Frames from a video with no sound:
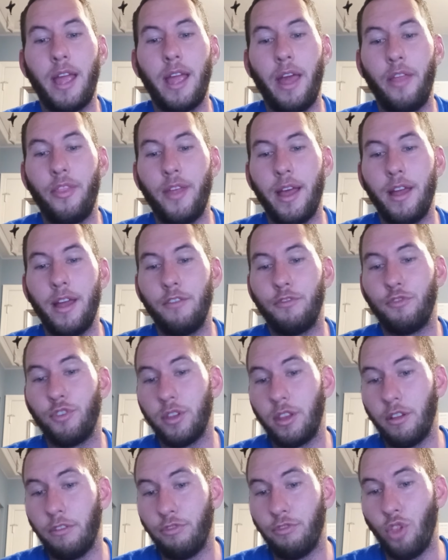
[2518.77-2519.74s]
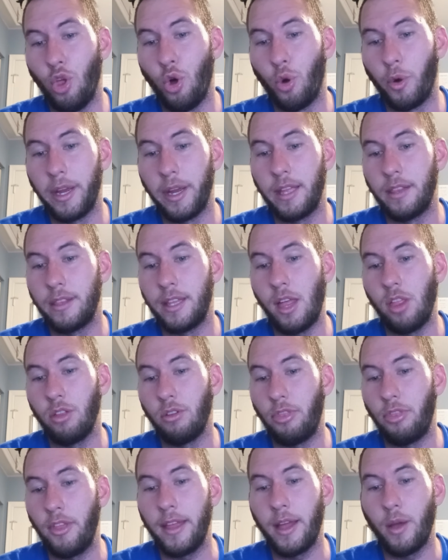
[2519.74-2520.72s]
And then for the flooring and the
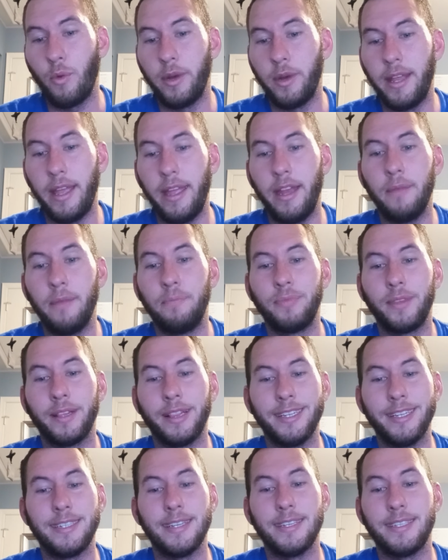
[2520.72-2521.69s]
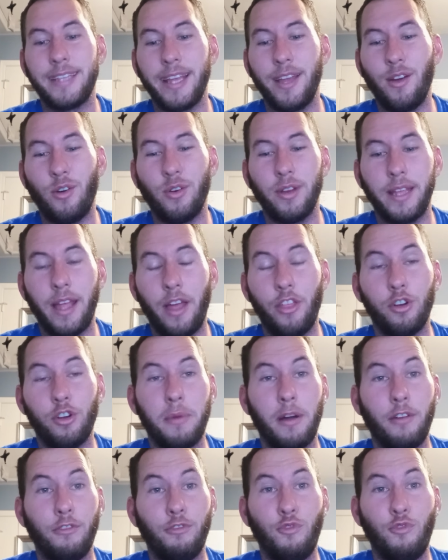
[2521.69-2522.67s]
other thing I would need, let's just say altogether
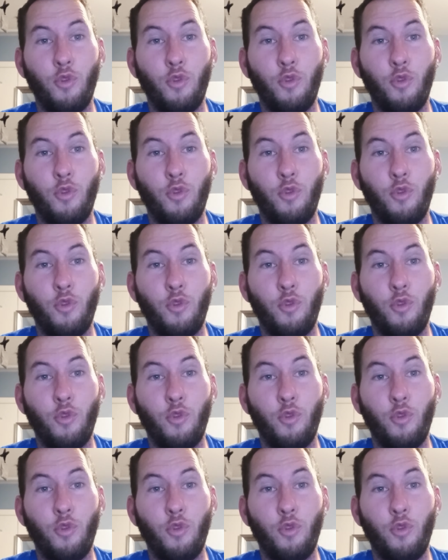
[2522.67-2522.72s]
about